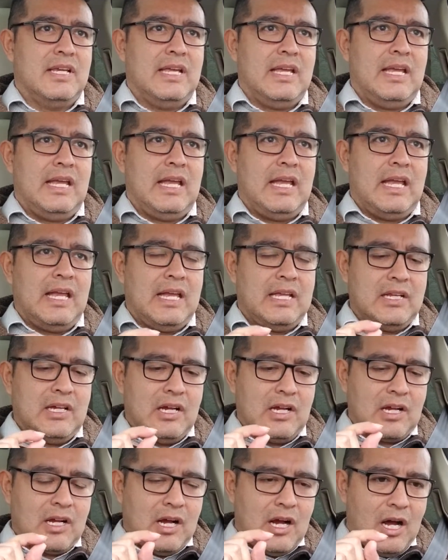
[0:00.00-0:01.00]
and
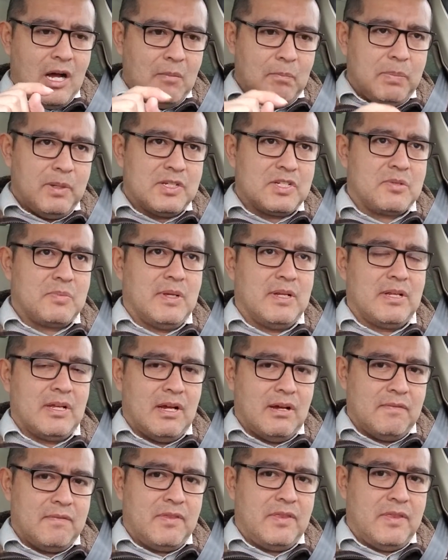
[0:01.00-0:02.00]
accomplishment
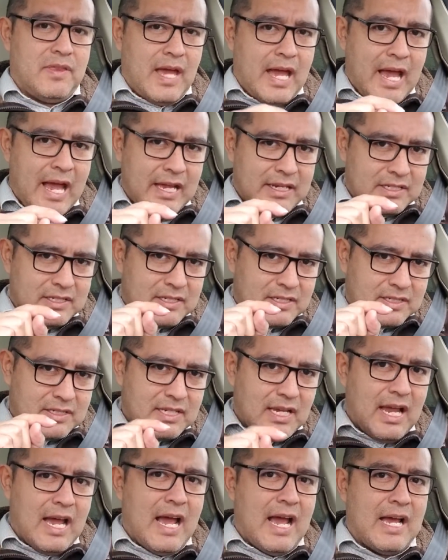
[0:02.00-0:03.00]
of that
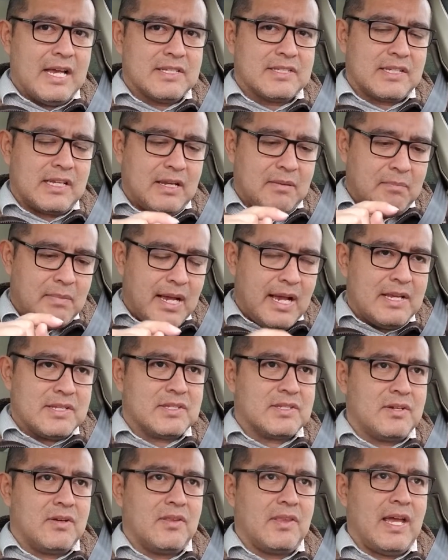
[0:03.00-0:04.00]
task and
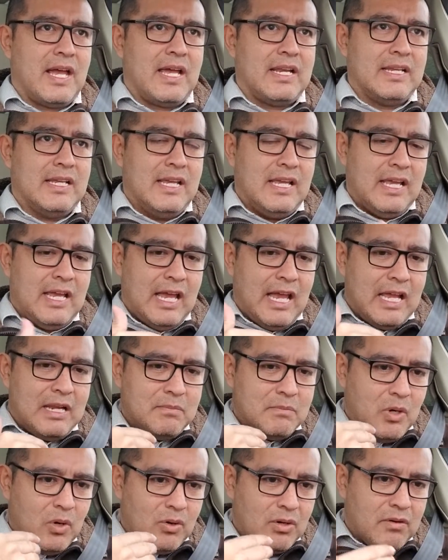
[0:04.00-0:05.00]
master that,
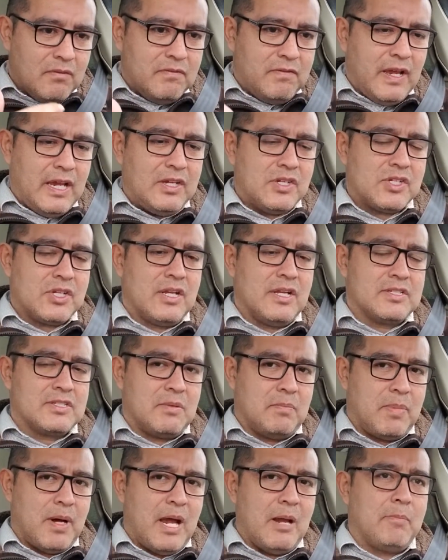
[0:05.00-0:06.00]
and motivation as
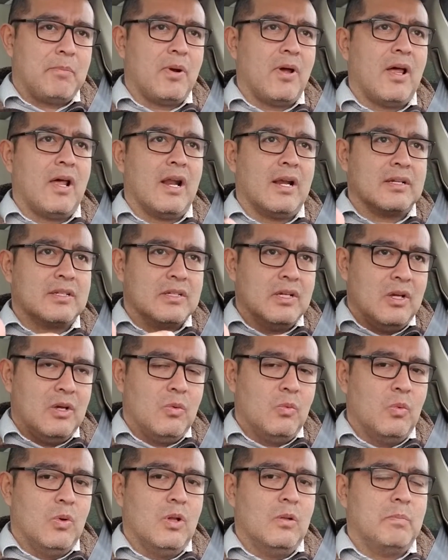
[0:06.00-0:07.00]
a byproduct
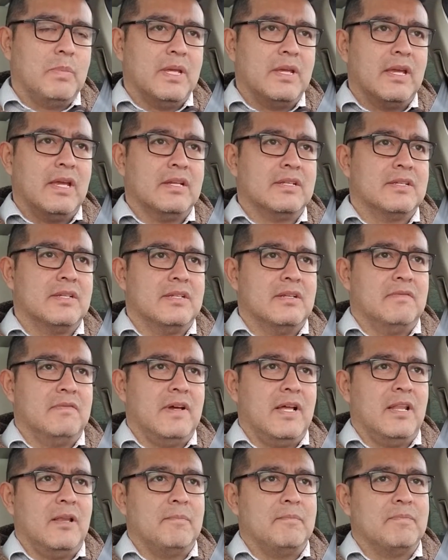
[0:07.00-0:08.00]
will begin to
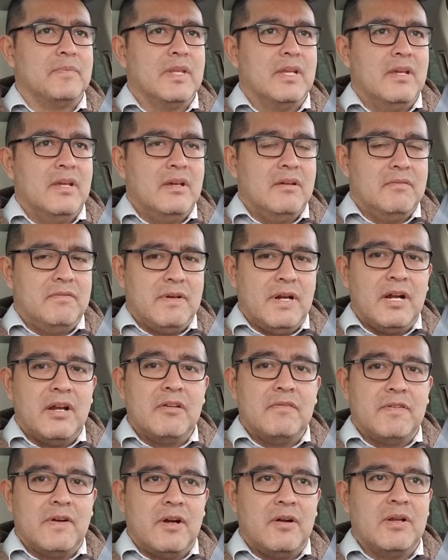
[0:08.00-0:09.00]
develop.
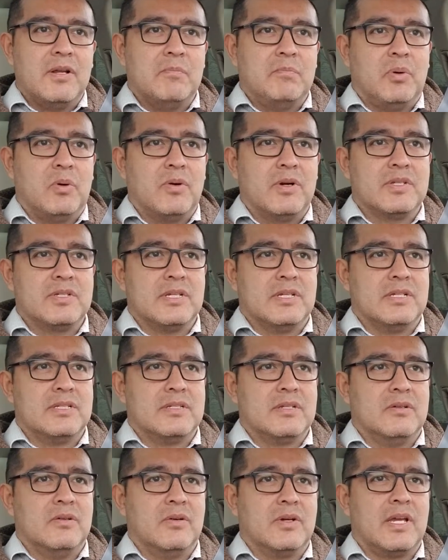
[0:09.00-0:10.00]
Very, very
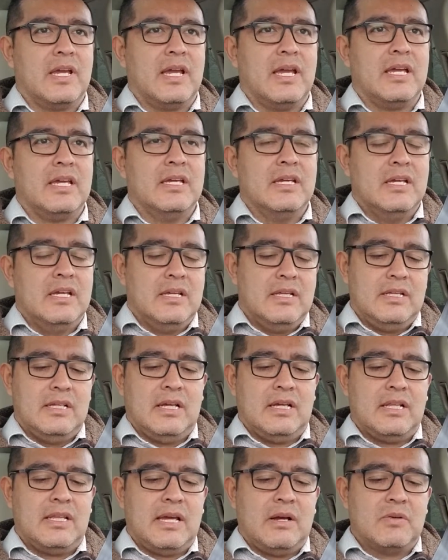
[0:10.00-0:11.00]
important. Okay,
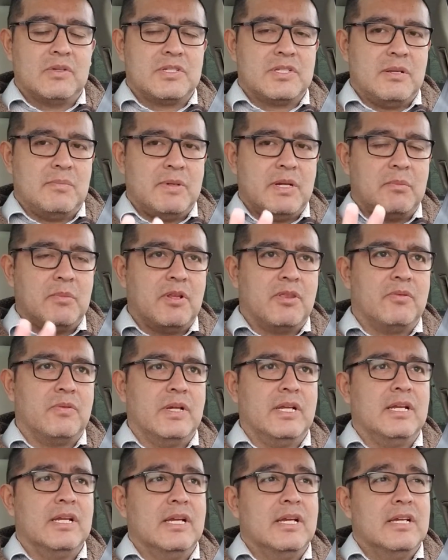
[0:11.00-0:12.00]
that was tip number
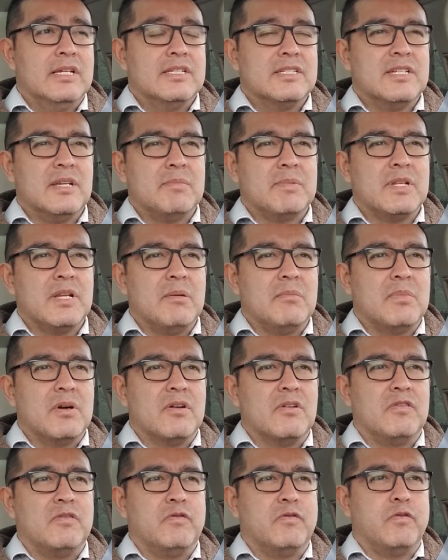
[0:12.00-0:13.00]
3. Tip
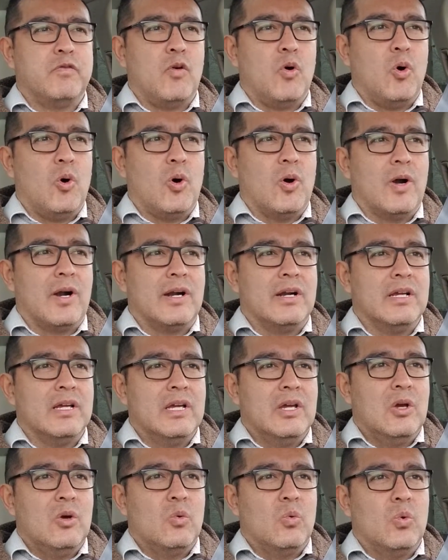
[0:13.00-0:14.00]
number 4
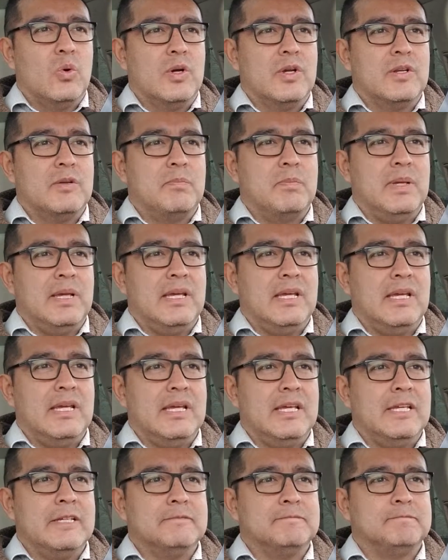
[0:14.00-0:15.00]
would
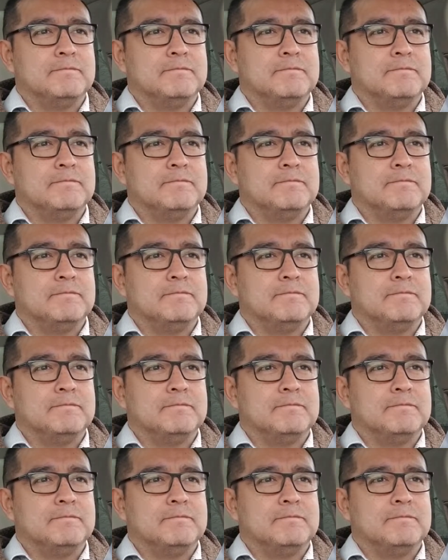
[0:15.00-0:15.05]
be